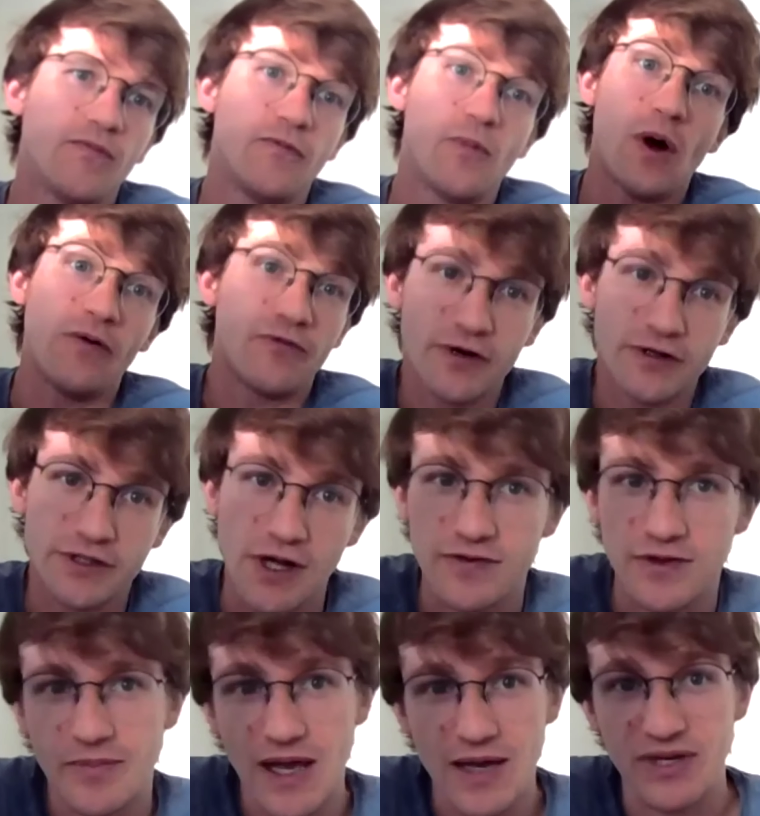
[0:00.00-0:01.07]
well, first
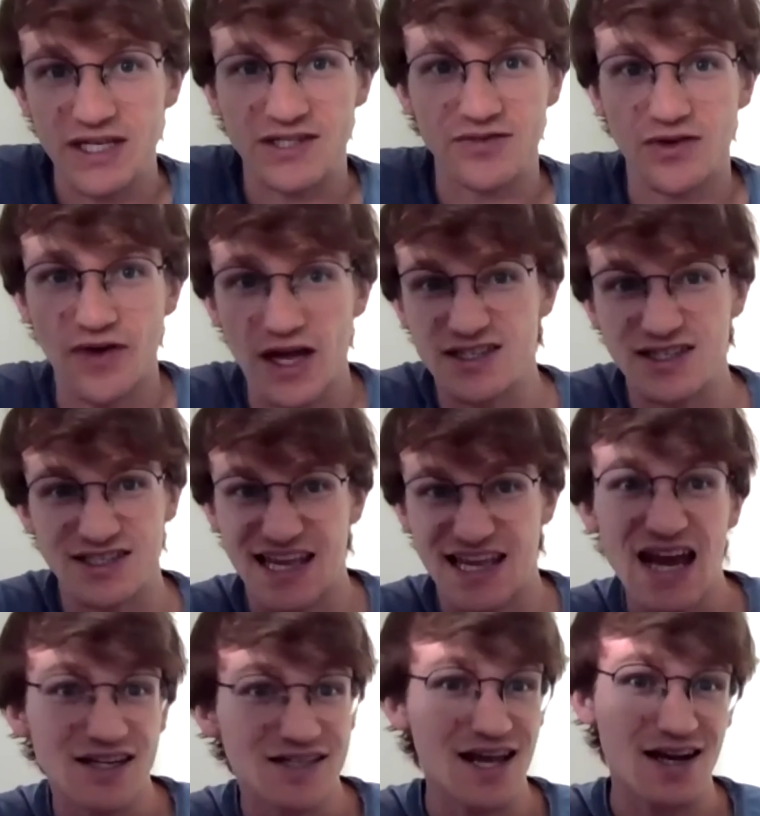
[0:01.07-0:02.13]
off, the main piece of advice is
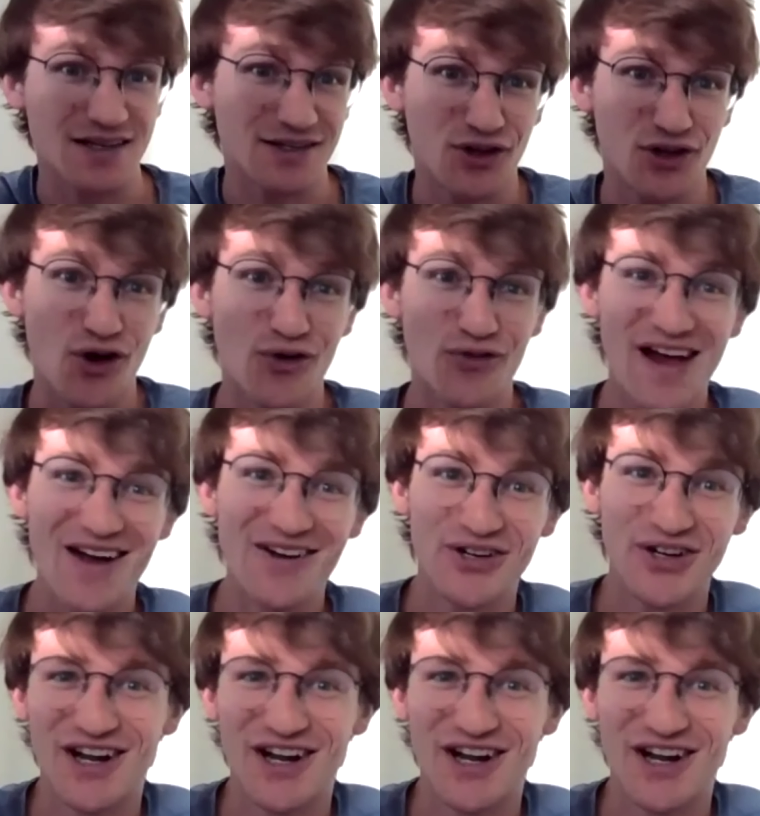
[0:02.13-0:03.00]
get a technical co founder.